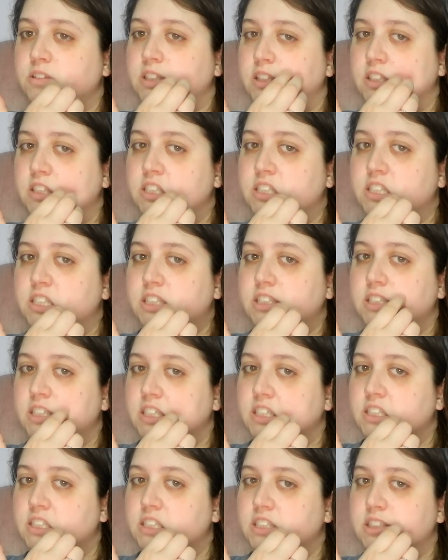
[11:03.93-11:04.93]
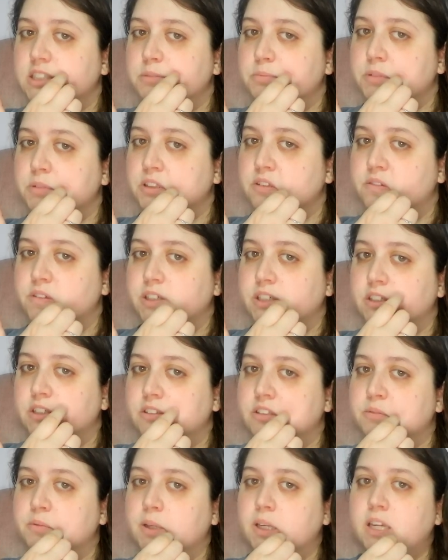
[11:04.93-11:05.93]
in the 60s. This means
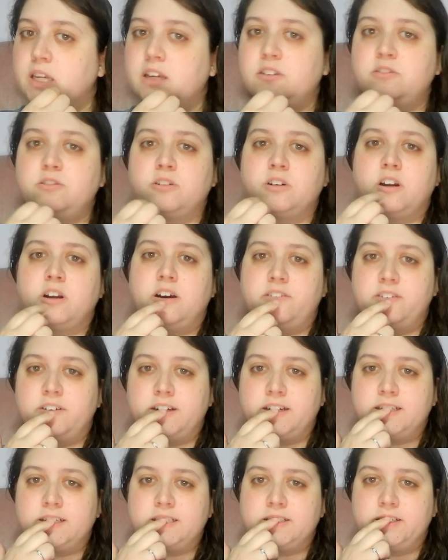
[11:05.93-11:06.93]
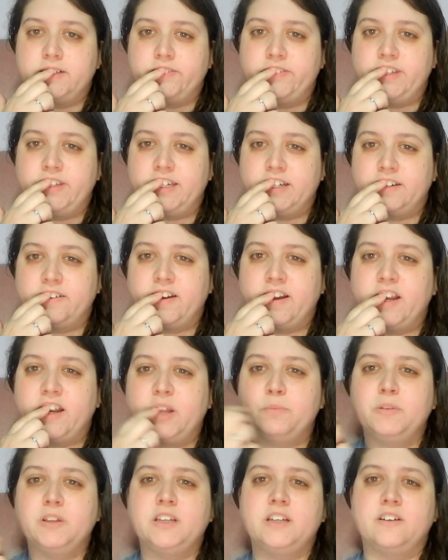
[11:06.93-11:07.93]
Rio's many outdoor offerings will be
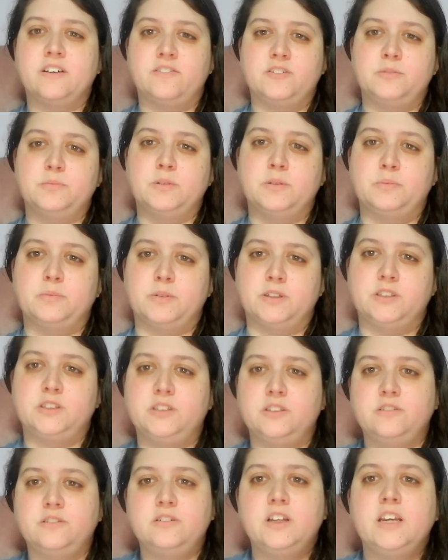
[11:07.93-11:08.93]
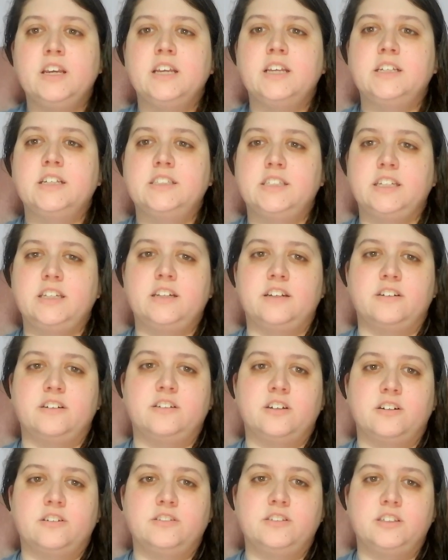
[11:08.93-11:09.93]
incredibly comfortable pursuit. Sink your
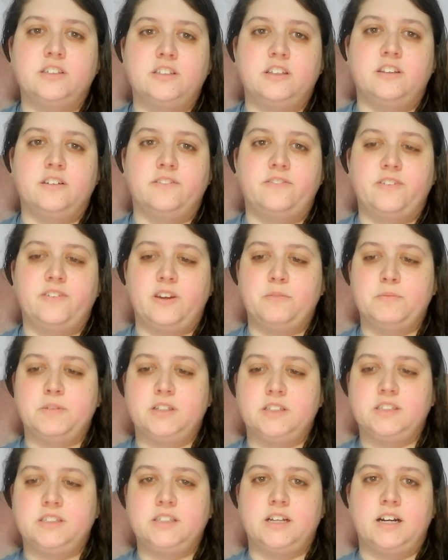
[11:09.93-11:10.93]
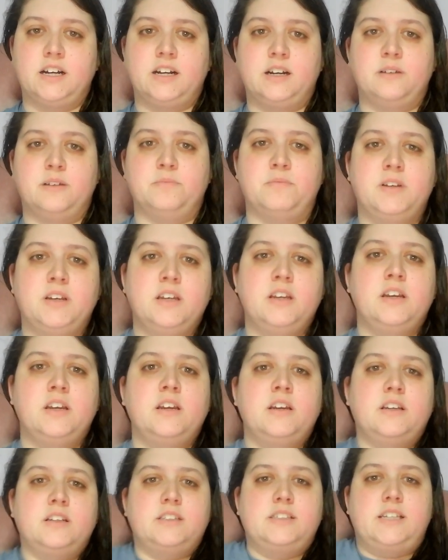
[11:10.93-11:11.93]
toes into the famous
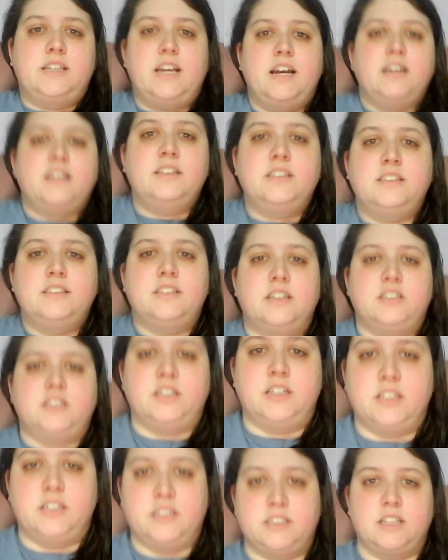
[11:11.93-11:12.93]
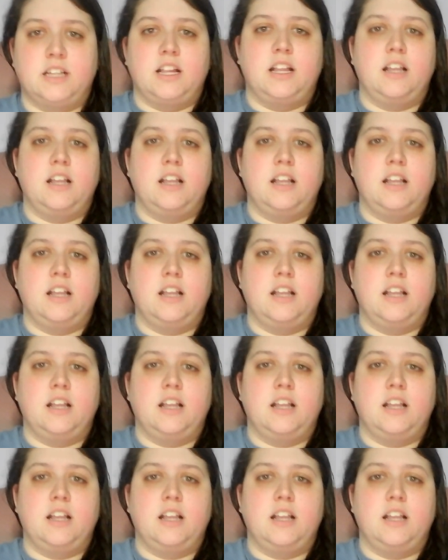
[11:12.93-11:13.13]
sands such as